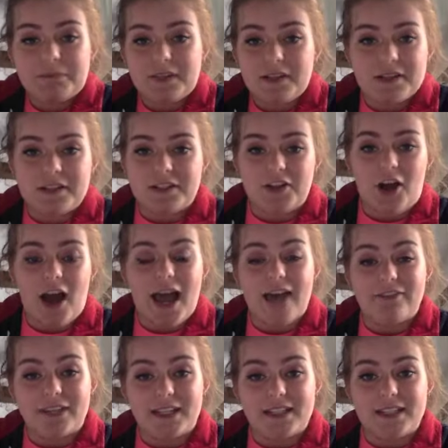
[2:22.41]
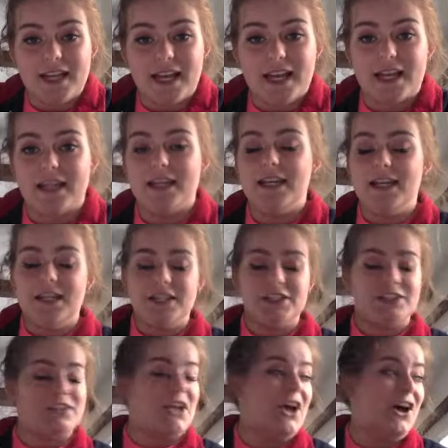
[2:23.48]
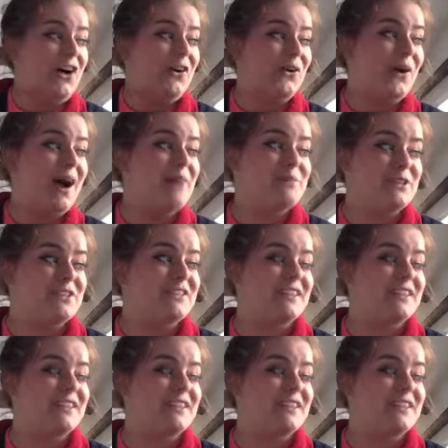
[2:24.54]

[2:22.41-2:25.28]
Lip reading: not having it today,